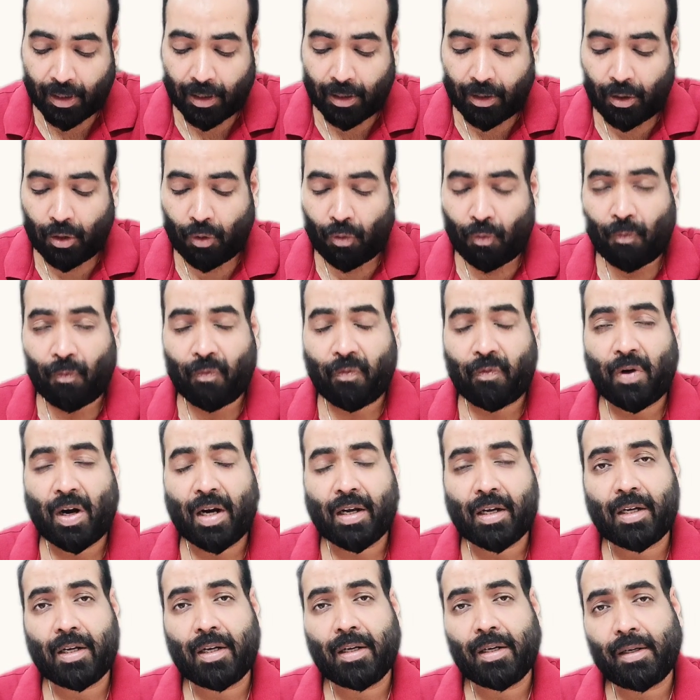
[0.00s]
Now,
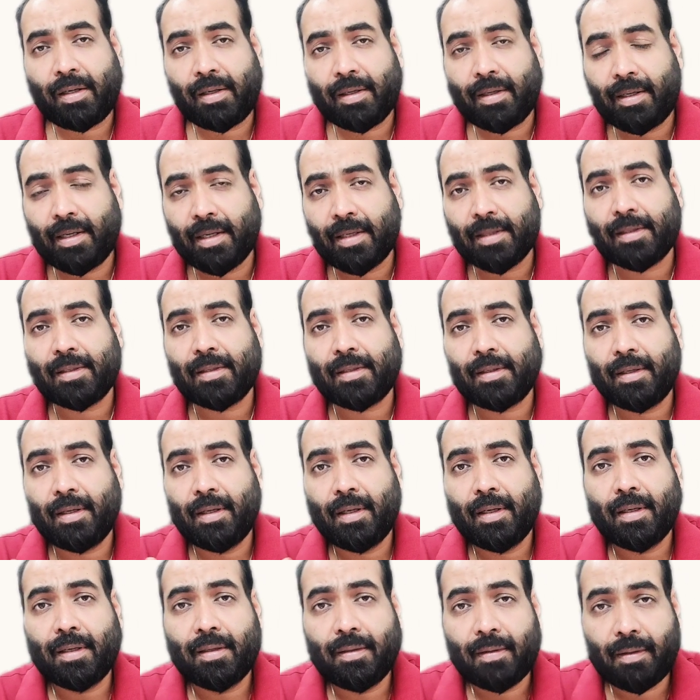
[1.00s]
what does
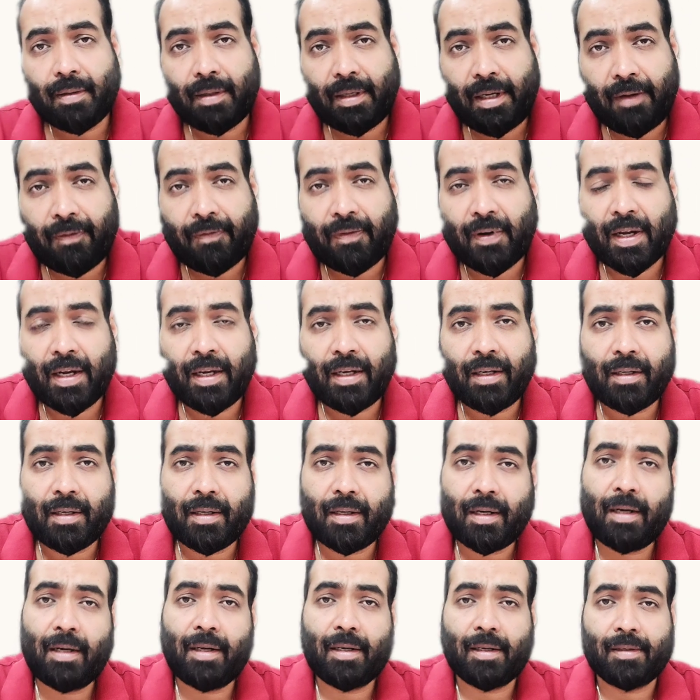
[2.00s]
define
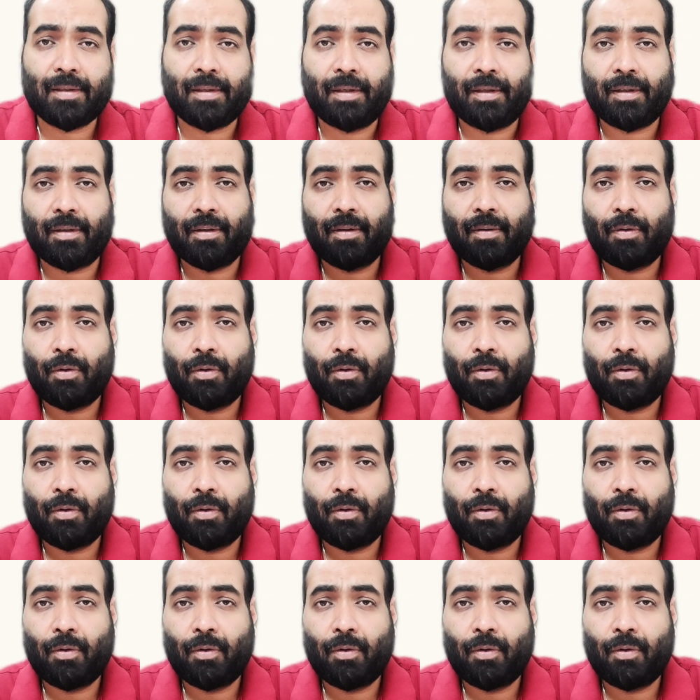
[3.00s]
current asset?